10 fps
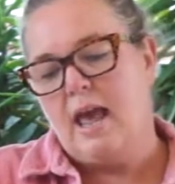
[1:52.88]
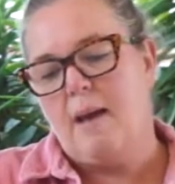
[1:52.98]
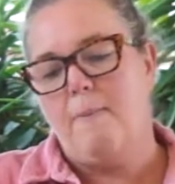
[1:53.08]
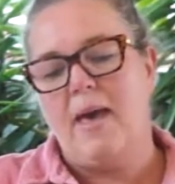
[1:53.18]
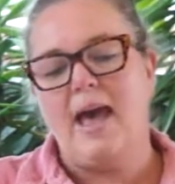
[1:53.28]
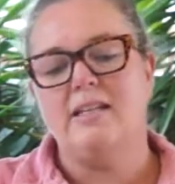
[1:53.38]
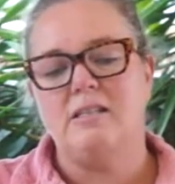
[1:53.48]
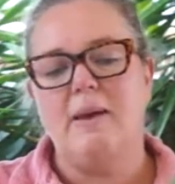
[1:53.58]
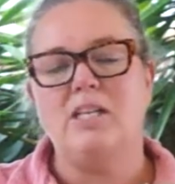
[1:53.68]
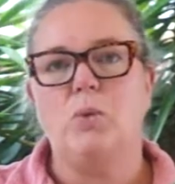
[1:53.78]

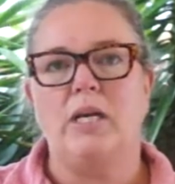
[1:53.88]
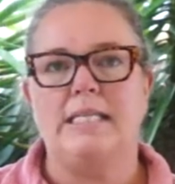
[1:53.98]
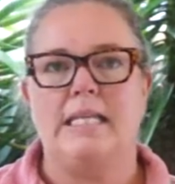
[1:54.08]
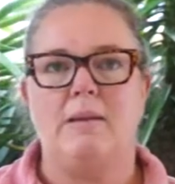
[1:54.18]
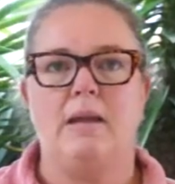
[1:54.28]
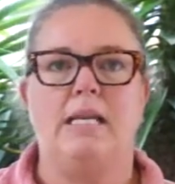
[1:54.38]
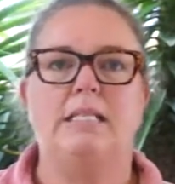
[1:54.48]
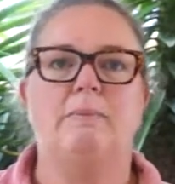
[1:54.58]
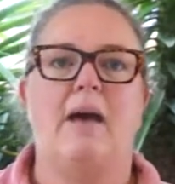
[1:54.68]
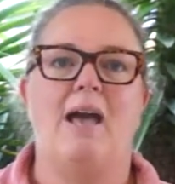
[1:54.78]
about 20
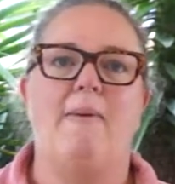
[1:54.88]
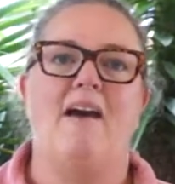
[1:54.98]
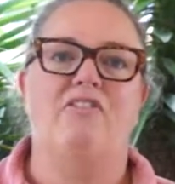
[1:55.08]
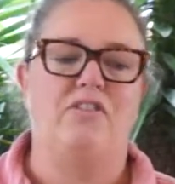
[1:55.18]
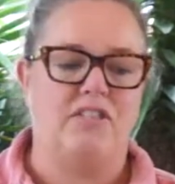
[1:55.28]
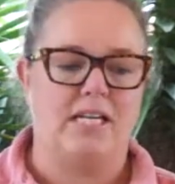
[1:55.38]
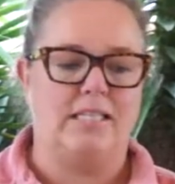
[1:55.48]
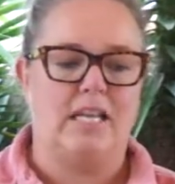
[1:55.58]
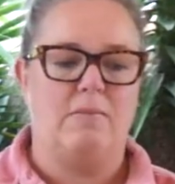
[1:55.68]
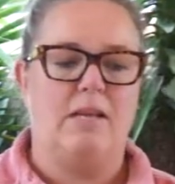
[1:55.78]
centimetres by about 15
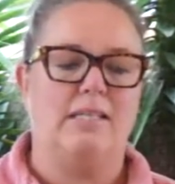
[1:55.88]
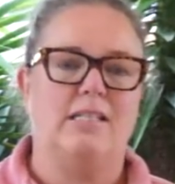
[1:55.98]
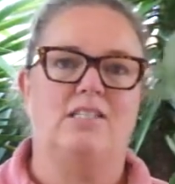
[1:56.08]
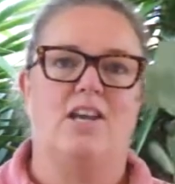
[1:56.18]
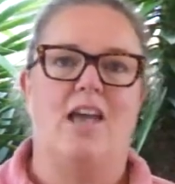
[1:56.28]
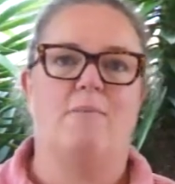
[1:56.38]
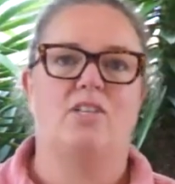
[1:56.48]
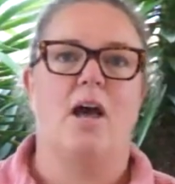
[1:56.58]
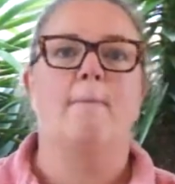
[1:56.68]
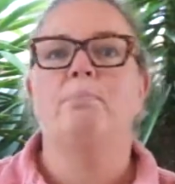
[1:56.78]
centimetres in
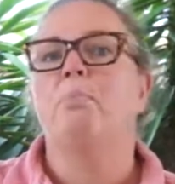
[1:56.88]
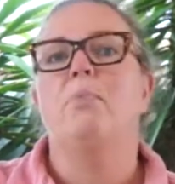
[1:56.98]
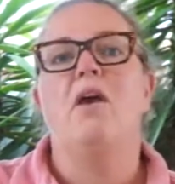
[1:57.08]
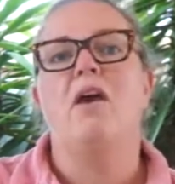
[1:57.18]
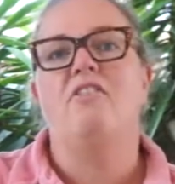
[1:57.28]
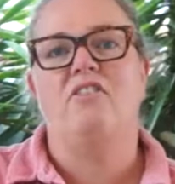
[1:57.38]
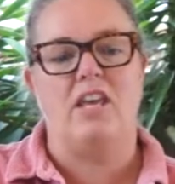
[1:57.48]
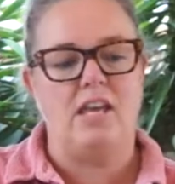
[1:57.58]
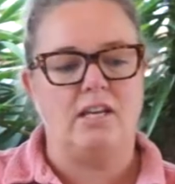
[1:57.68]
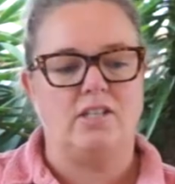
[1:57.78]
diameter.
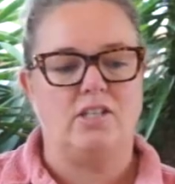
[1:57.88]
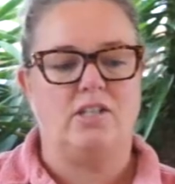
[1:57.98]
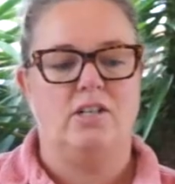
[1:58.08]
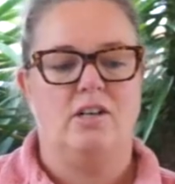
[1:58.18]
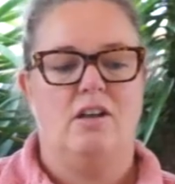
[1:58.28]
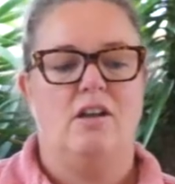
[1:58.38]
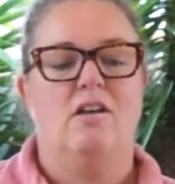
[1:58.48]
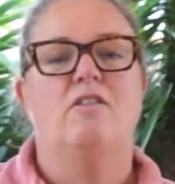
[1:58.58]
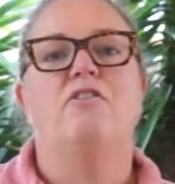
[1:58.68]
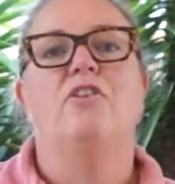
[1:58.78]
Perfect
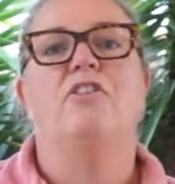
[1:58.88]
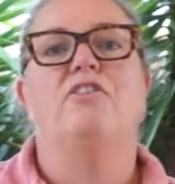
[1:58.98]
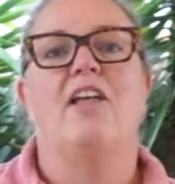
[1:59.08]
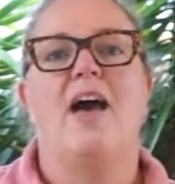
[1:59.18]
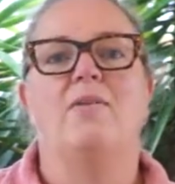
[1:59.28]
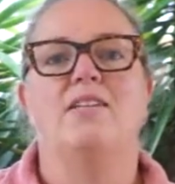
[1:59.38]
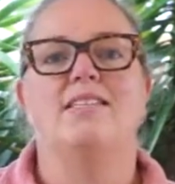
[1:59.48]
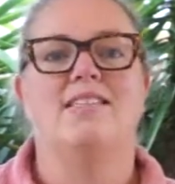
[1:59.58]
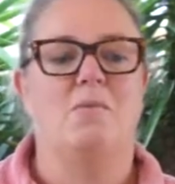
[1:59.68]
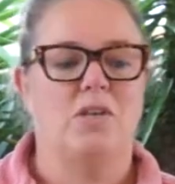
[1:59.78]
for the
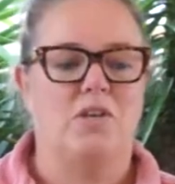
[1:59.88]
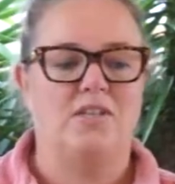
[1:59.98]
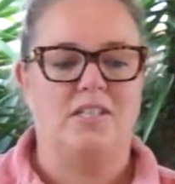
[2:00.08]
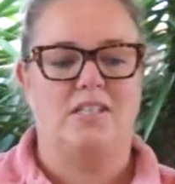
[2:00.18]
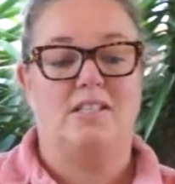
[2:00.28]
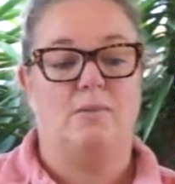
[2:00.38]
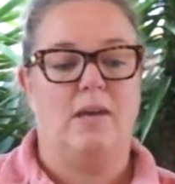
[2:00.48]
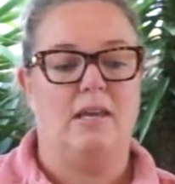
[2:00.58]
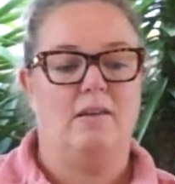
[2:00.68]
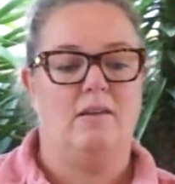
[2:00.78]
flowers that we're using this
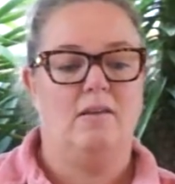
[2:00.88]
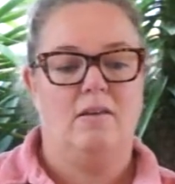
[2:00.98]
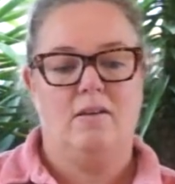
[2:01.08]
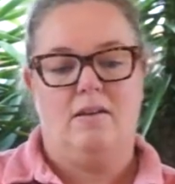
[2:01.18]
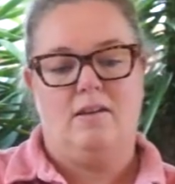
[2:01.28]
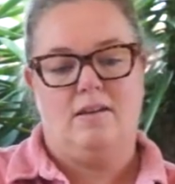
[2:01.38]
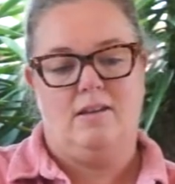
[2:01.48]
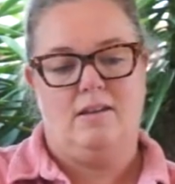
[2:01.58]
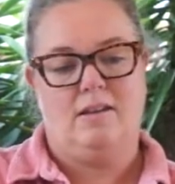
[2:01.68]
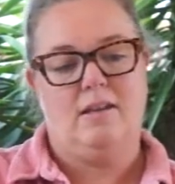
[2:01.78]
week.
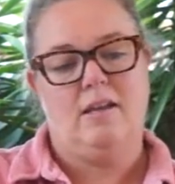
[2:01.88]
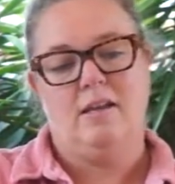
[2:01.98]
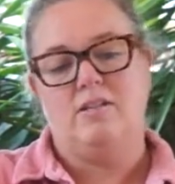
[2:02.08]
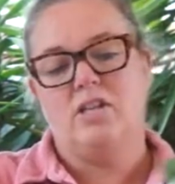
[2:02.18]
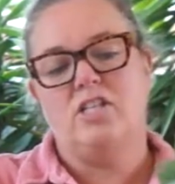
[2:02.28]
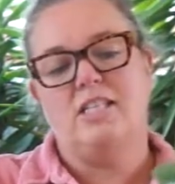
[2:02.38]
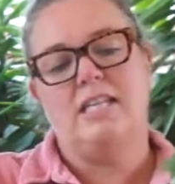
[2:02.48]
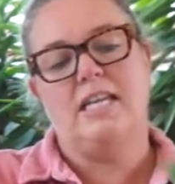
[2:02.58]
So just